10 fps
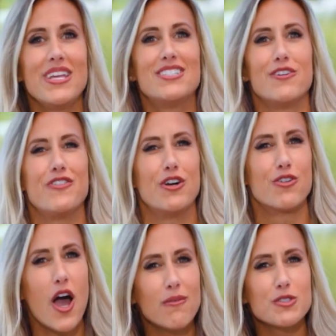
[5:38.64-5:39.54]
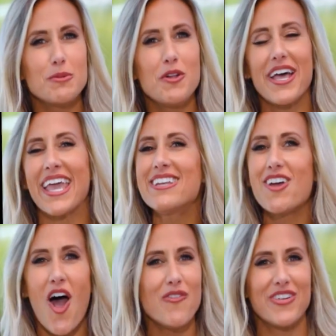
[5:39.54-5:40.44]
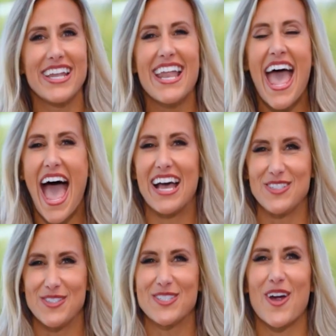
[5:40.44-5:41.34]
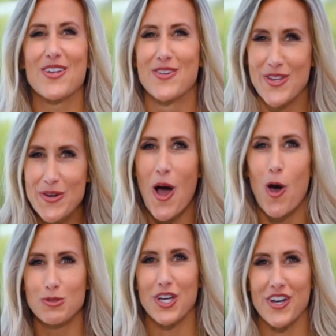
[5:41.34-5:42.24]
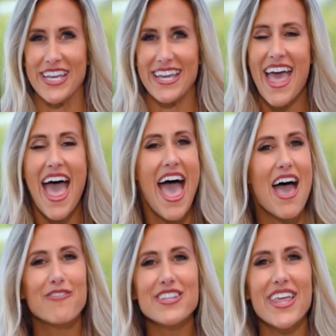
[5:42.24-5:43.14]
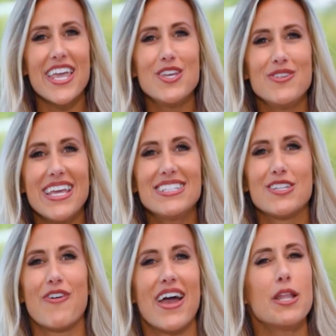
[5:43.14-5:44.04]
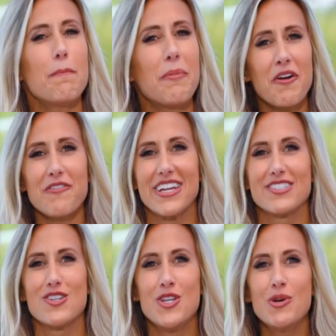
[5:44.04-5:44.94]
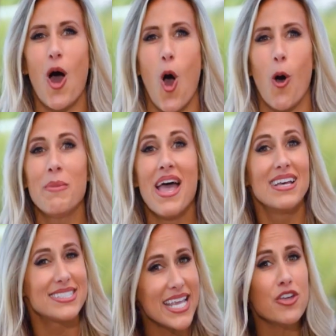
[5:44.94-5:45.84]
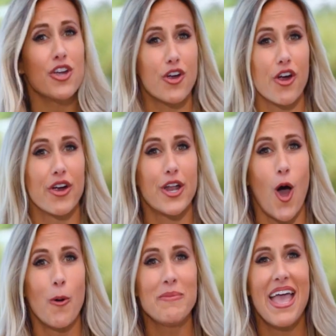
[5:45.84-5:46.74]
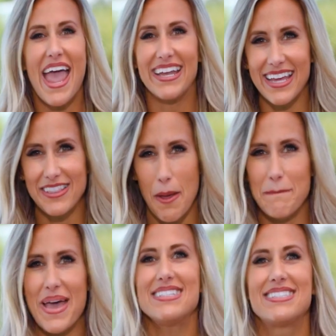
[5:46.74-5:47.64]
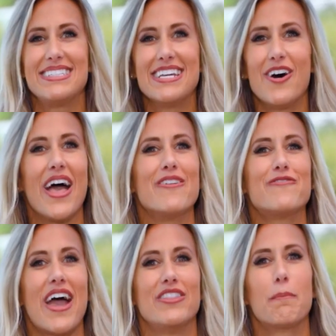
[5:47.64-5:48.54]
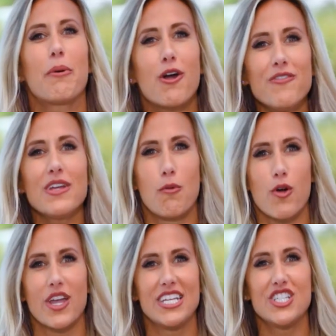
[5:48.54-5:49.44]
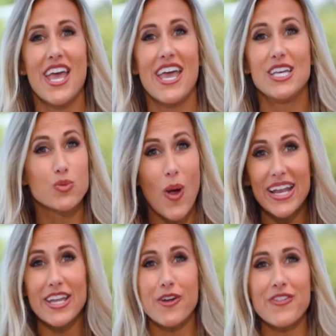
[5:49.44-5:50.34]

need to feel comfortable and confident as you start your new home journey. Everything you need to find the perfect new home, sell your current home, and get the best deal and find the perfect mortgage is right at your